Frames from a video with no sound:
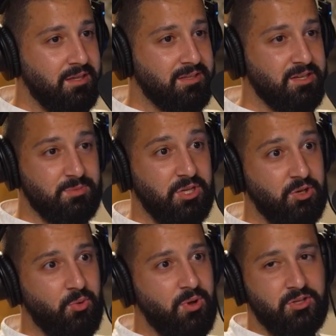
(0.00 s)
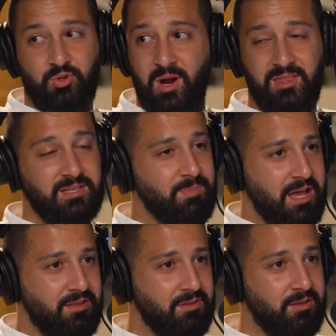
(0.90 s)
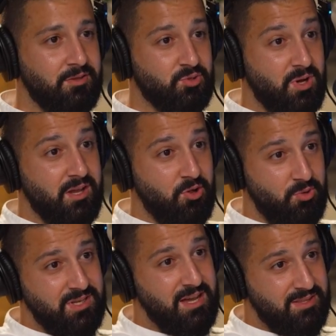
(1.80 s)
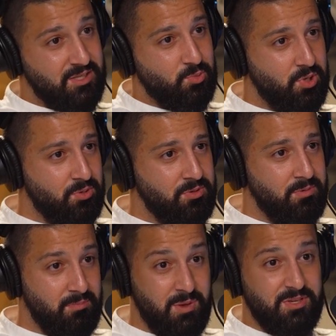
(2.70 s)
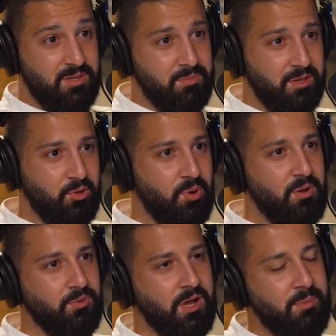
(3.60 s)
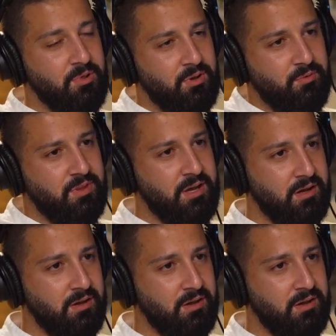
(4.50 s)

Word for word: It tells me, you know what, try this path. Try going down this road, maybe something great will happen over